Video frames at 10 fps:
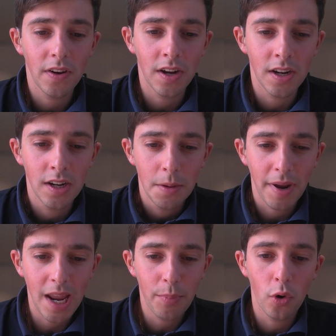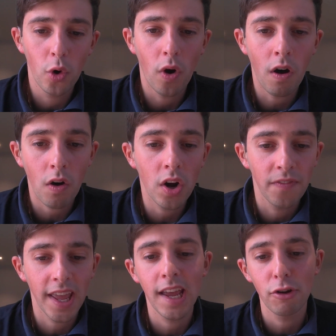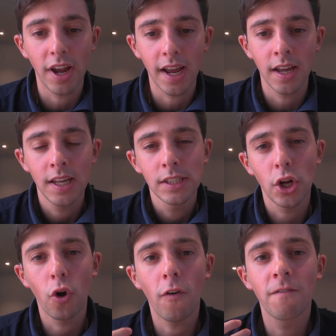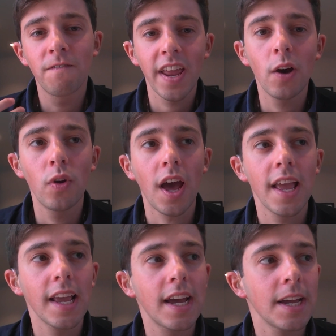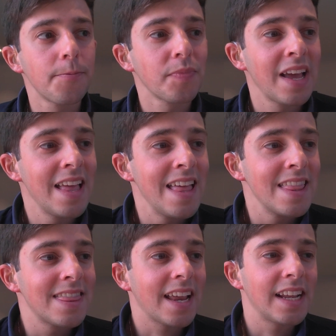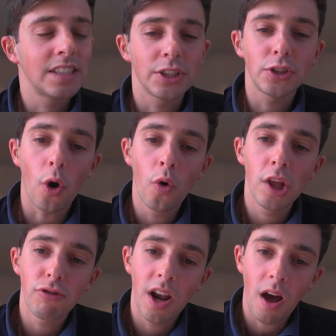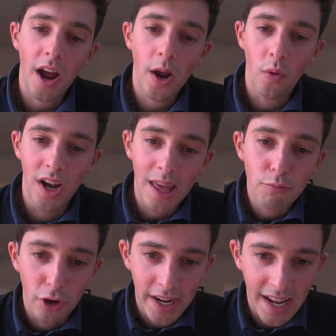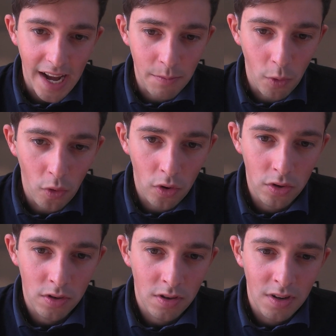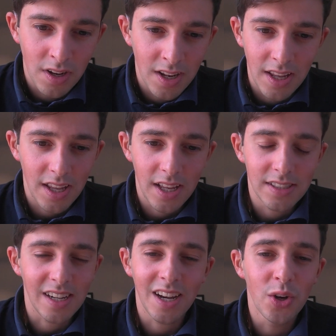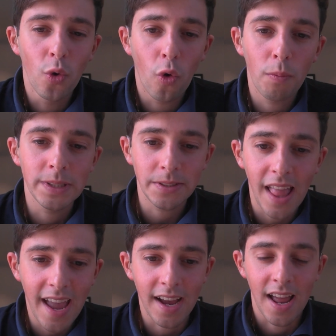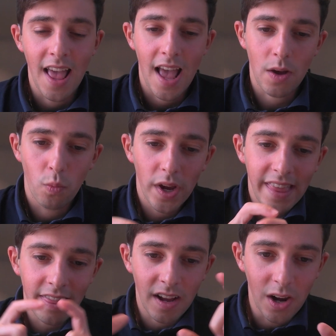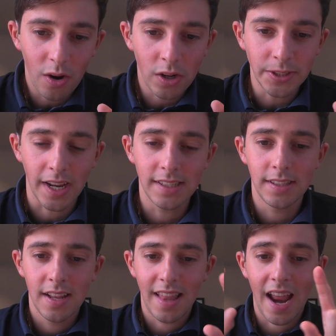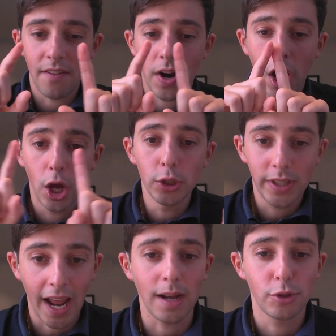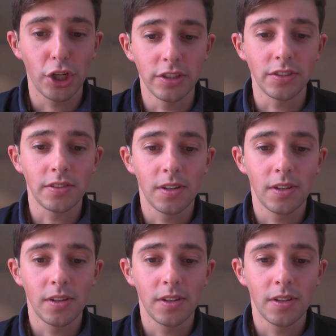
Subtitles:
for people who are hard of hearing to not feel like they need to solely rely on lip reading anymore is an enormous thing. And within the glasses, they have closed caption,